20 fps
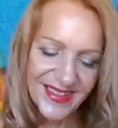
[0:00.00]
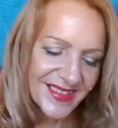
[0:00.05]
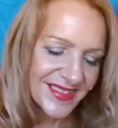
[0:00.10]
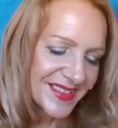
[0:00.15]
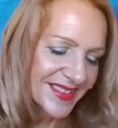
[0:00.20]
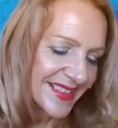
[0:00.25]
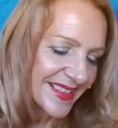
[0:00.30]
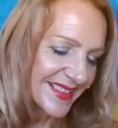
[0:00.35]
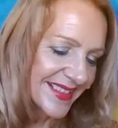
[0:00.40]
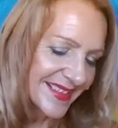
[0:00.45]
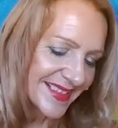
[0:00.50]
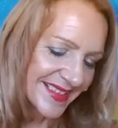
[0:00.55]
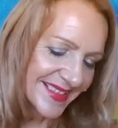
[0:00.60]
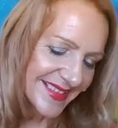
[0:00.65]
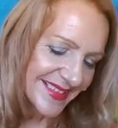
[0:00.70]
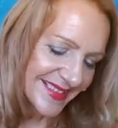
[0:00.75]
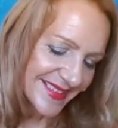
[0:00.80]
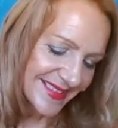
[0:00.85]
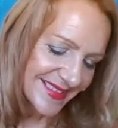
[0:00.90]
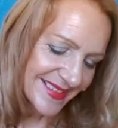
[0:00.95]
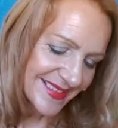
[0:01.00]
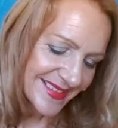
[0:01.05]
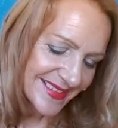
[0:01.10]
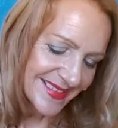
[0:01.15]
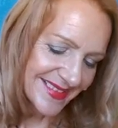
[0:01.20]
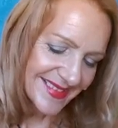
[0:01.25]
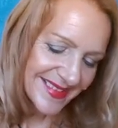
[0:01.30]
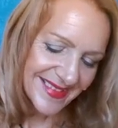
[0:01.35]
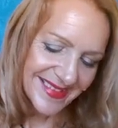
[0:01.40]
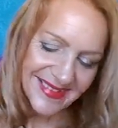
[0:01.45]
All right.
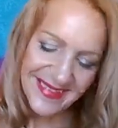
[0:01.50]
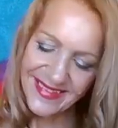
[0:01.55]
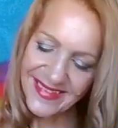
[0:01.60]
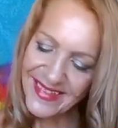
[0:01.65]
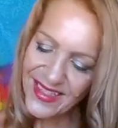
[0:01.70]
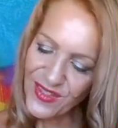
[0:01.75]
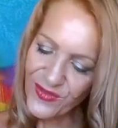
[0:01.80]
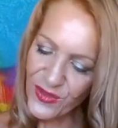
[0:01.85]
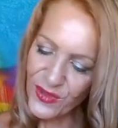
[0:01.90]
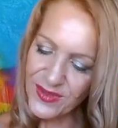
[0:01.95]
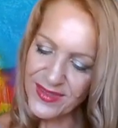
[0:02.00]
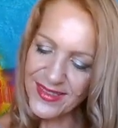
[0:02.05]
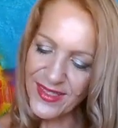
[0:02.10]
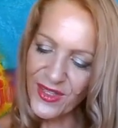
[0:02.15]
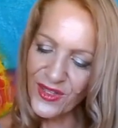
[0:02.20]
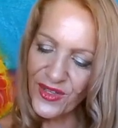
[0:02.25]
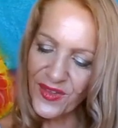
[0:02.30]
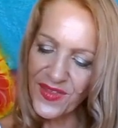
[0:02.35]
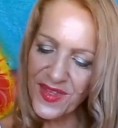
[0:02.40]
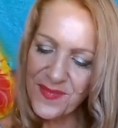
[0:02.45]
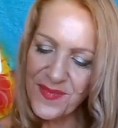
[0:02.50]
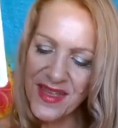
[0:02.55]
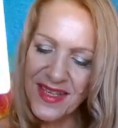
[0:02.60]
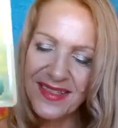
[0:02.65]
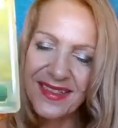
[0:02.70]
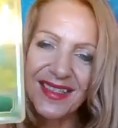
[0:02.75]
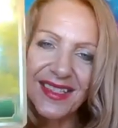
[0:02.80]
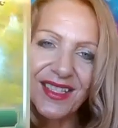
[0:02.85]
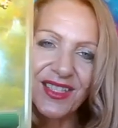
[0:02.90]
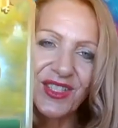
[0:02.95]
You've also got the
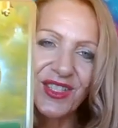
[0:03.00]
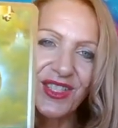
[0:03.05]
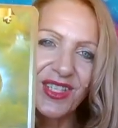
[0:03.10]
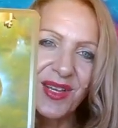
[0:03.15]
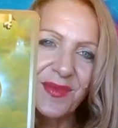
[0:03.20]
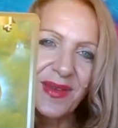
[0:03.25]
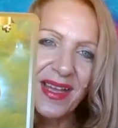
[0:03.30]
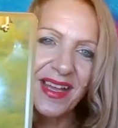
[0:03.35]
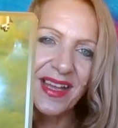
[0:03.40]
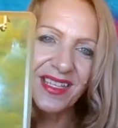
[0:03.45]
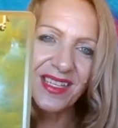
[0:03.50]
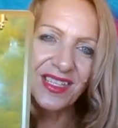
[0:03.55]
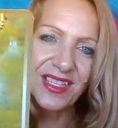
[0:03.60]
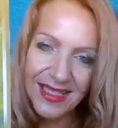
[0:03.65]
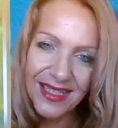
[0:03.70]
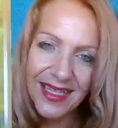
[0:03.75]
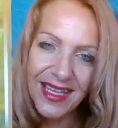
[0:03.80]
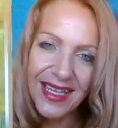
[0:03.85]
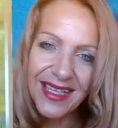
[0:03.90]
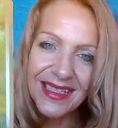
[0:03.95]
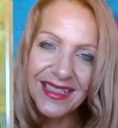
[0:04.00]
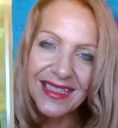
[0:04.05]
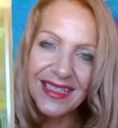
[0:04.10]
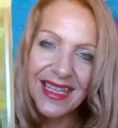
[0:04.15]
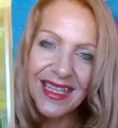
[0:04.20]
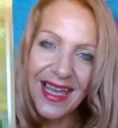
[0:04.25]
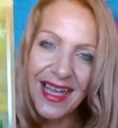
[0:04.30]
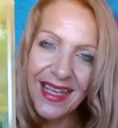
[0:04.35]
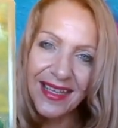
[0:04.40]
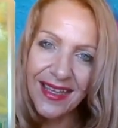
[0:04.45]
message about yin and
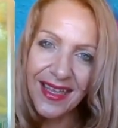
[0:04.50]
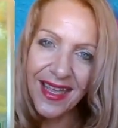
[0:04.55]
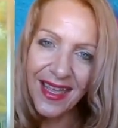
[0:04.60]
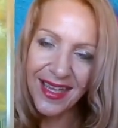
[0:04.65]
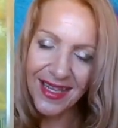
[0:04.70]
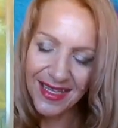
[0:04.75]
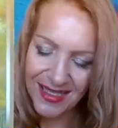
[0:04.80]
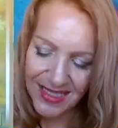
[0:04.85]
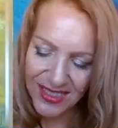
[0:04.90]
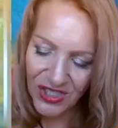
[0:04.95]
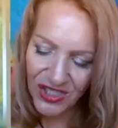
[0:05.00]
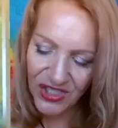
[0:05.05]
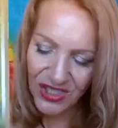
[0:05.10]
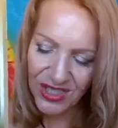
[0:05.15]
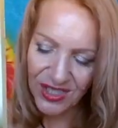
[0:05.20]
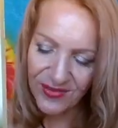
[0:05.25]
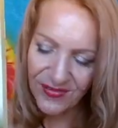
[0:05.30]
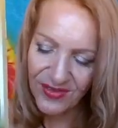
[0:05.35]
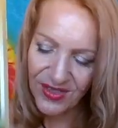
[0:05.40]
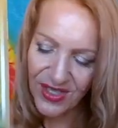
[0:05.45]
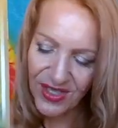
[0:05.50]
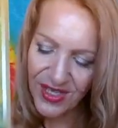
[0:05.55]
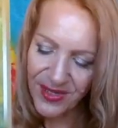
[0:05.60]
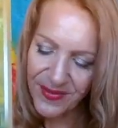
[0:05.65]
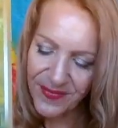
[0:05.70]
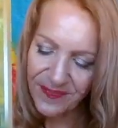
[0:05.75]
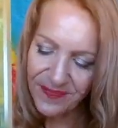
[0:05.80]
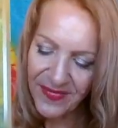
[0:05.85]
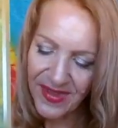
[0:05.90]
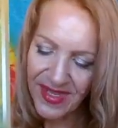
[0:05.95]
yang energy,
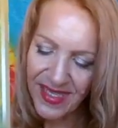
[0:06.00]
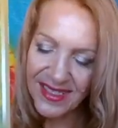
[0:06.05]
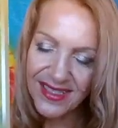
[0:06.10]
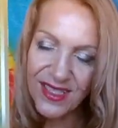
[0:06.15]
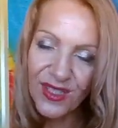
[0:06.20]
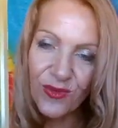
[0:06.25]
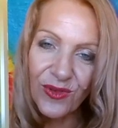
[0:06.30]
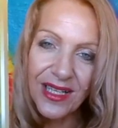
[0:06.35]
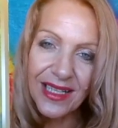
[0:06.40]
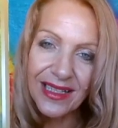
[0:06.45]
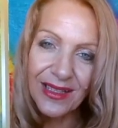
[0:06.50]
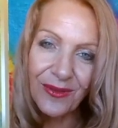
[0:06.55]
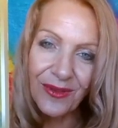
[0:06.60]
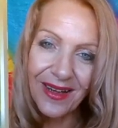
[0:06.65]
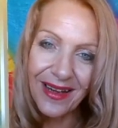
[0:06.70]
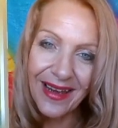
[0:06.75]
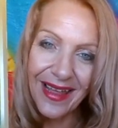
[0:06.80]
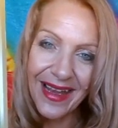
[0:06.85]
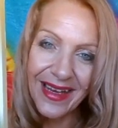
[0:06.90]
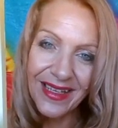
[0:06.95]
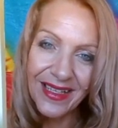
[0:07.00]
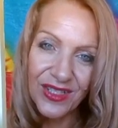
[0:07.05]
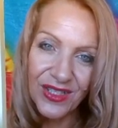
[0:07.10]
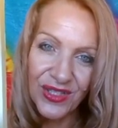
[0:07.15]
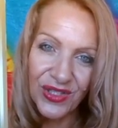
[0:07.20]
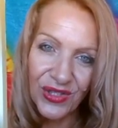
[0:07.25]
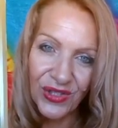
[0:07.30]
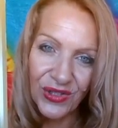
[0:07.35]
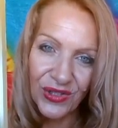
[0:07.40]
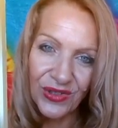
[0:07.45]
yeah? It's directly
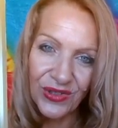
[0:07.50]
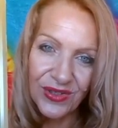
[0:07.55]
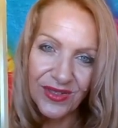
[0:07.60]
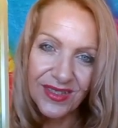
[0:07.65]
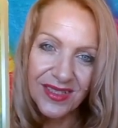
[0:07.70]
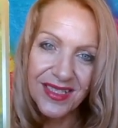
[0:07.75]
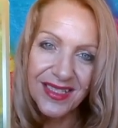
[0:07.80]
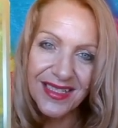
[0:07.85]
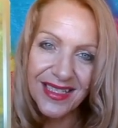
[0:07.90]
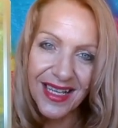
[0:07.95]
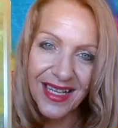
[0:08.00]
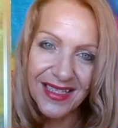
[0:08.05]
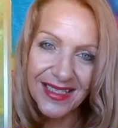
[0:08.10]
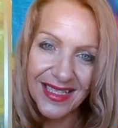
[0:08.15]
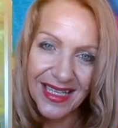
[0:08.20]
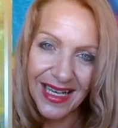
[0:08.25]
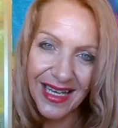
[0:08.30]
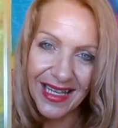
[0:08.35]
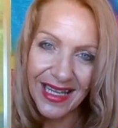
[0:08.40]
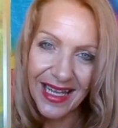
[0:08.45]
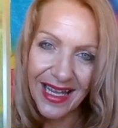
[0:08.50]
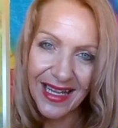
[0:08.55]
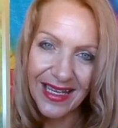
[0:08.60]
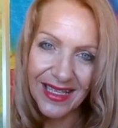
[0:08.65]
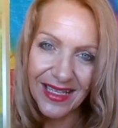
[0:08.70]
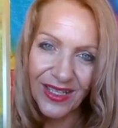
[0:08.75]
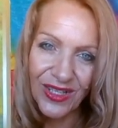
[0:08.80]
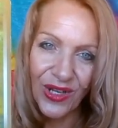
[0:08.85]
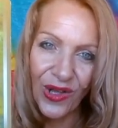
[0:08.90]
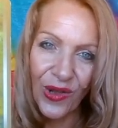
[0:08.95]
related to start
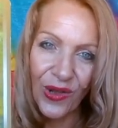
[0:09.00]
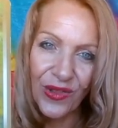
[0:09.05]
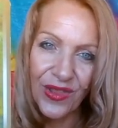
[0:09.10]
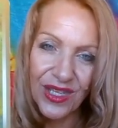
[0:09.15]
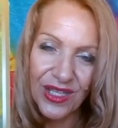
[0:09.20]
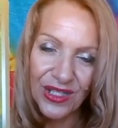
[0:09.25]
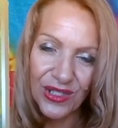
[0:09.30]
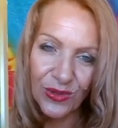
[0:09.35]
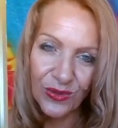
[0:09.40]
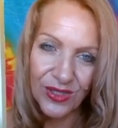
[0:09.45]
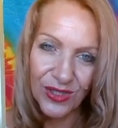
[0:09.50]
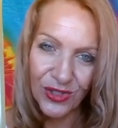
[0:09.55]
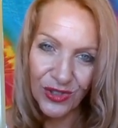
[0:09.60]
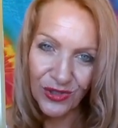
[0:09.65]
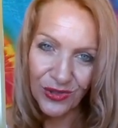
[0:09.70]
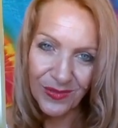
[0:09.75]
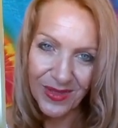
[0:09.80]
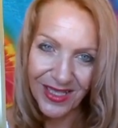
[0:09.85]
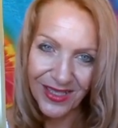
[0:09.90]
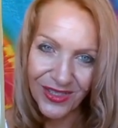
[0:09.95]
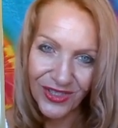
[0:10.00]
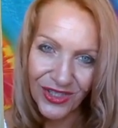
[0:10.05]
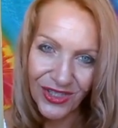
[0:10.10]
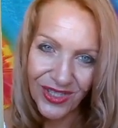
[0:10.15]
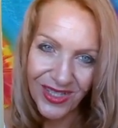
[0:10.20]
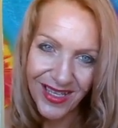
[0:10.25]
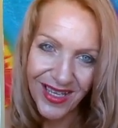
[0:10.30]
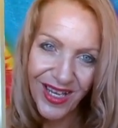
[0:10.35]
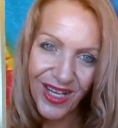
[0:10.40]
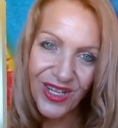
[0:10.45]
delegating, know that you're doing too
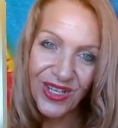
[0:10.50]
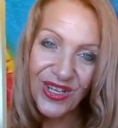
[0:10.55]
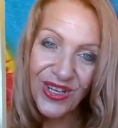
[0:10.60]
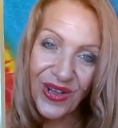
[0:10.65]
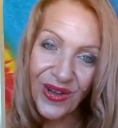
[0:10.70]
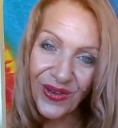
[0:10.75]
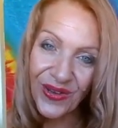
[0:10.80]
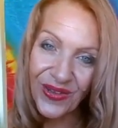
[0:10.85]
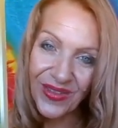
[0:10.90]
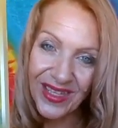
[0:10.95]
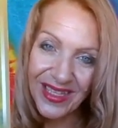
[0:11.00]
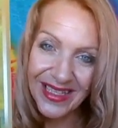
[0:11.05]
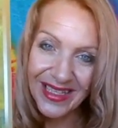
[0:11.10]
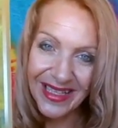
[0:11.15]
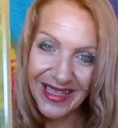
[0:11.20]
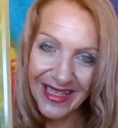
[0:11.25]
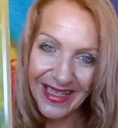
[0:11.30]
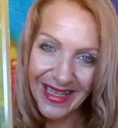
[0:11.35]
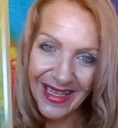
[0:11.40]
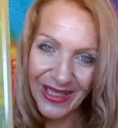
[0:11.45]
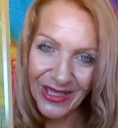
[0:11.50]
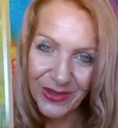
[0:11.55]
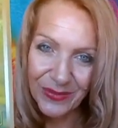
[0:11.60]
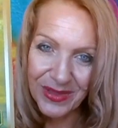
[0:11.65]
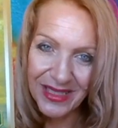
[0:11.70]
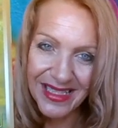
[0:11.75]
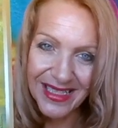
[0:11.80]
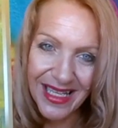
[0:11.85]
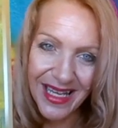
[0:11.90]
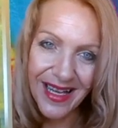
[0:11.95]
much, know that you need help
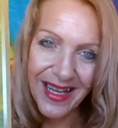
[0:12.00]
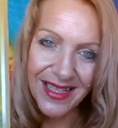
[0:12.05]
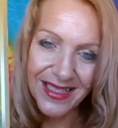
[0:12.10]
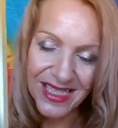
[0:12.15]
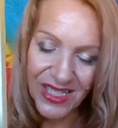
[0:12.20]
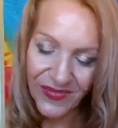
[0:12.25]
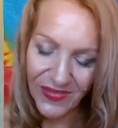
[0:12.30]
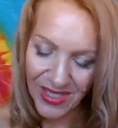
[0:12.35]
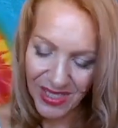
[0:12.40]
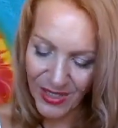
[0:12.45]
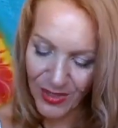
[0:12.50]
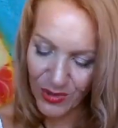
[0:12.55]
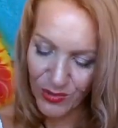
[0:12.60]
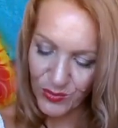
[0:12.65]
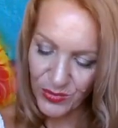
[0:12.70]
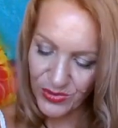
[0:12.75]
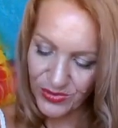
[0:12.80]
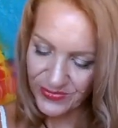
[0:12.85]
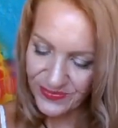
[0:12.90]
and to ask for help